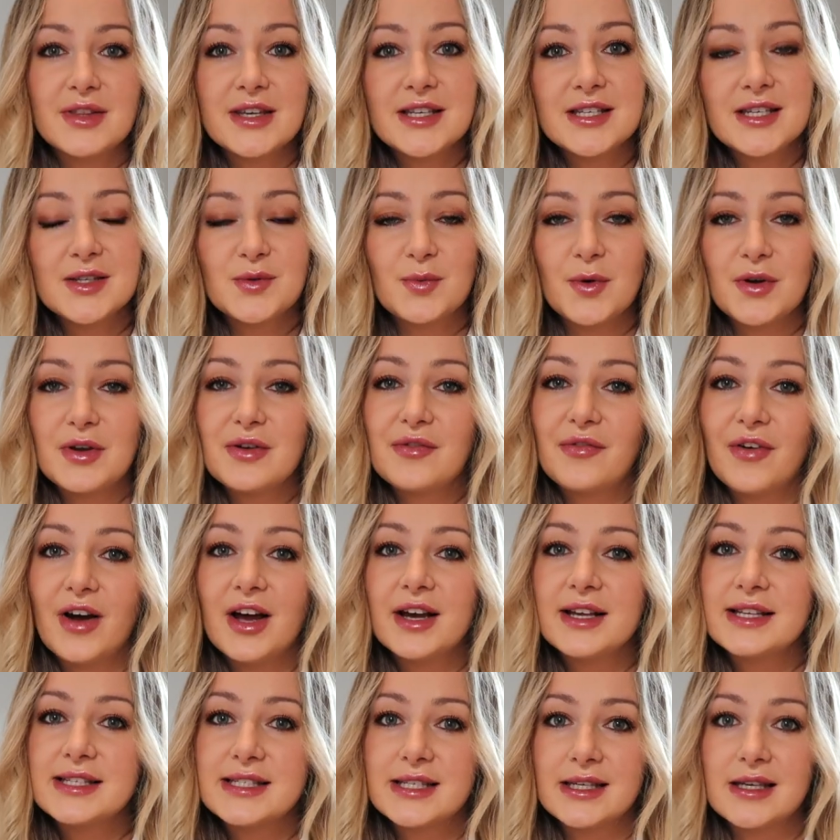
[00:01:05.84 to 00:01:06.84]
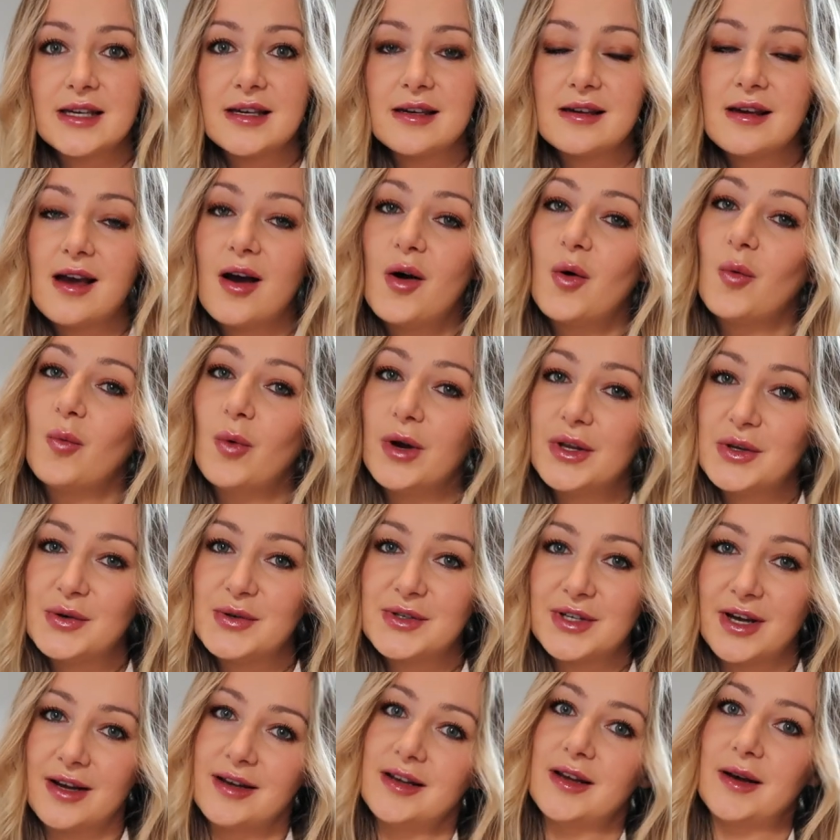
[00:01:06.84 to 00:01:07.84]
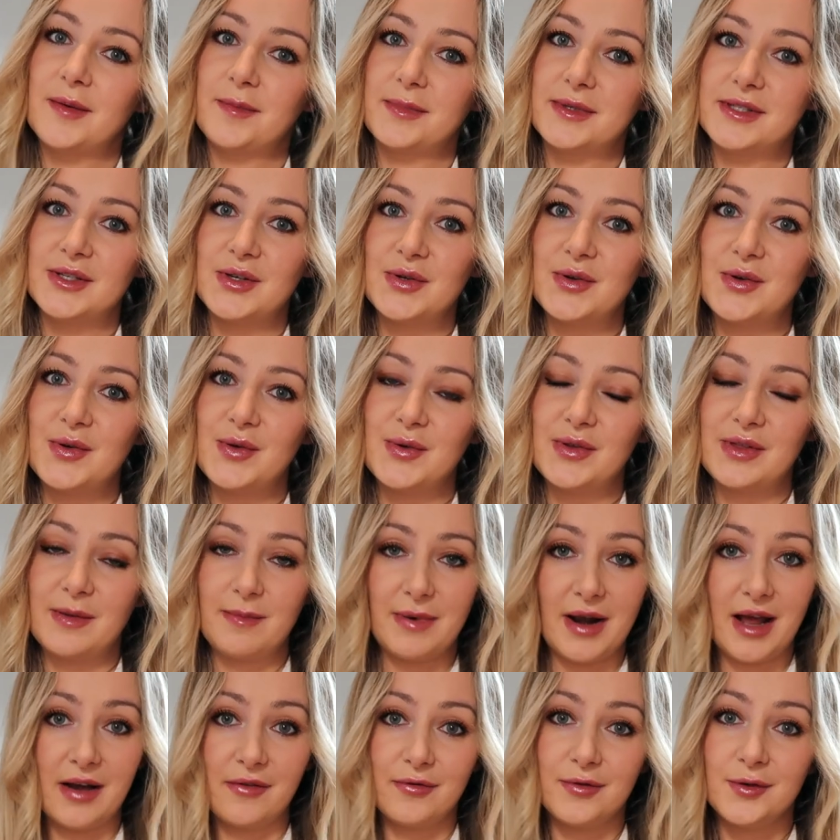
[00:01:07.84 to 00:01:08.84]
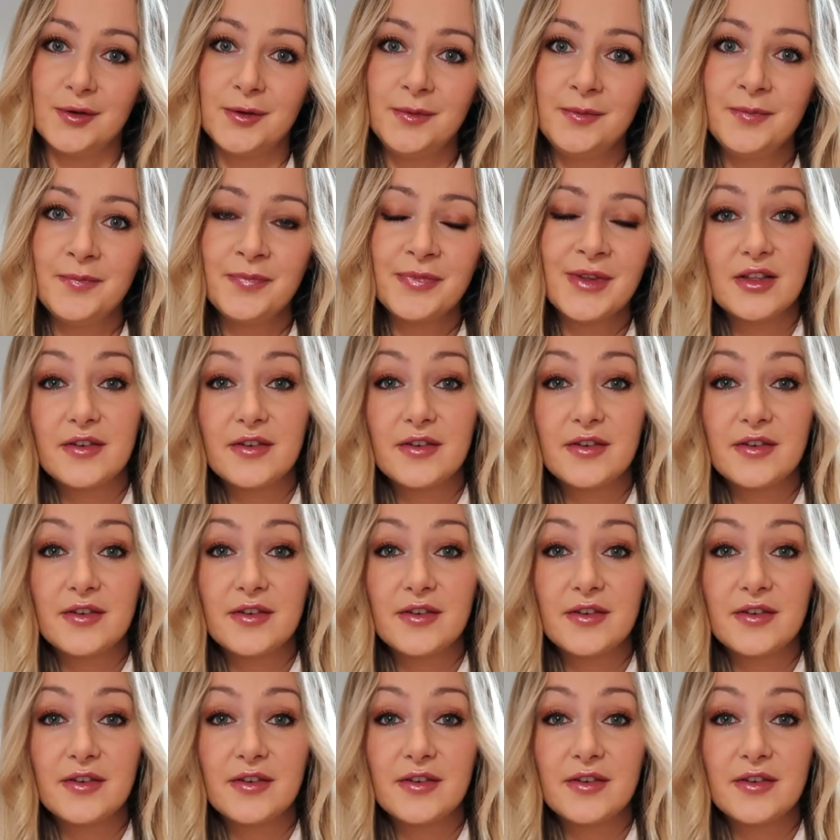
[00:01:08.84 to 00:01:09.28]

this is what you first see when you sign up to the platform.